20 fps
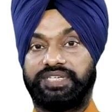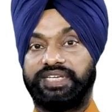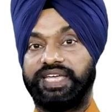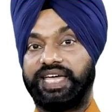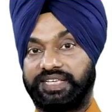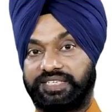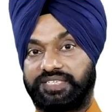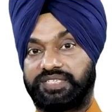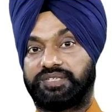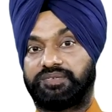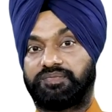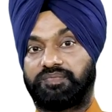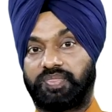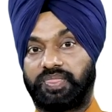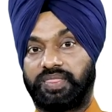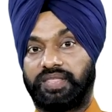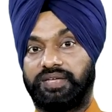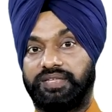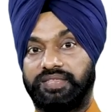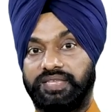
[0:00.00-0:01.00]
Yes,
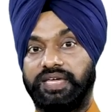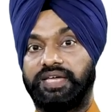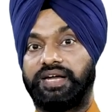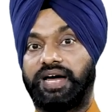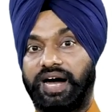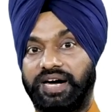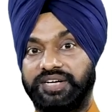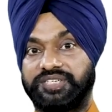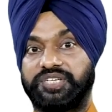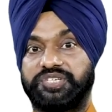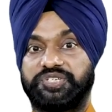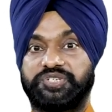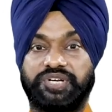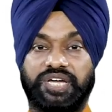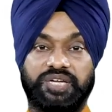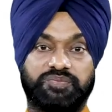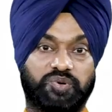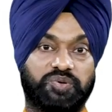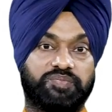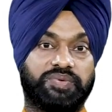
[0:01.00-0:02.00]
there are such
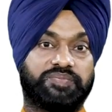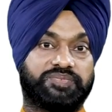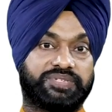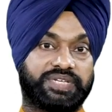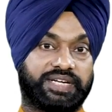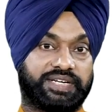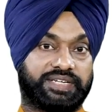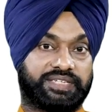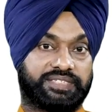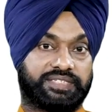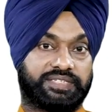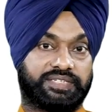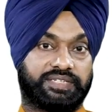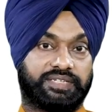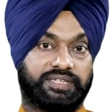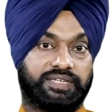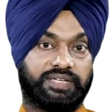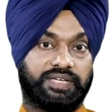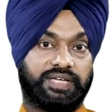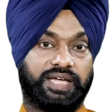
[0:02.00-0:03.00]
type of websites
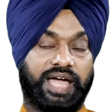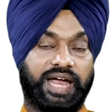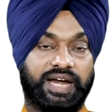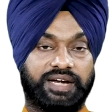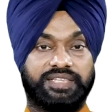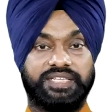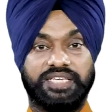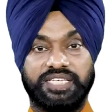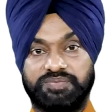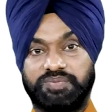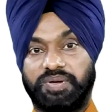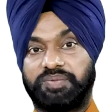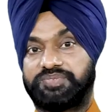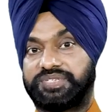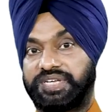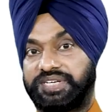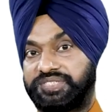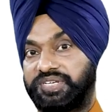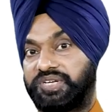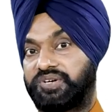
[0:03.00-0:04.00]
and these
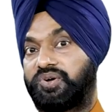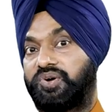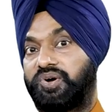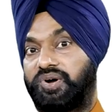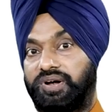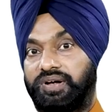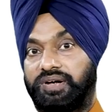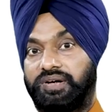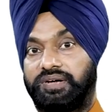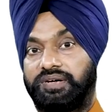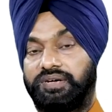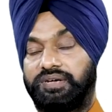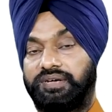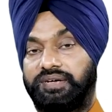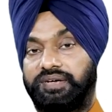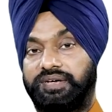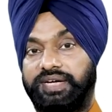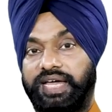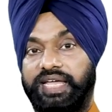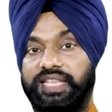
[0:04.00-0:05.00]
websites are
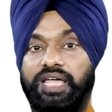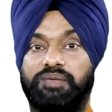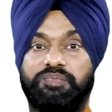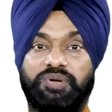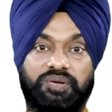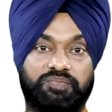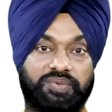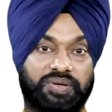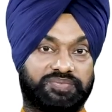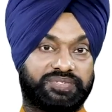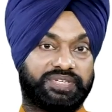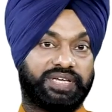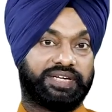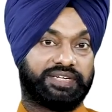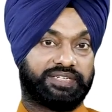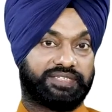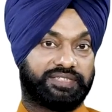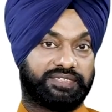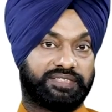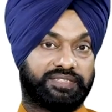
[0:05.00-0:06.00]
called dynamic
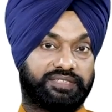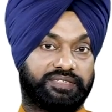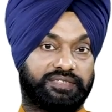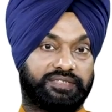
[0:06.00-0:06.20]
websites.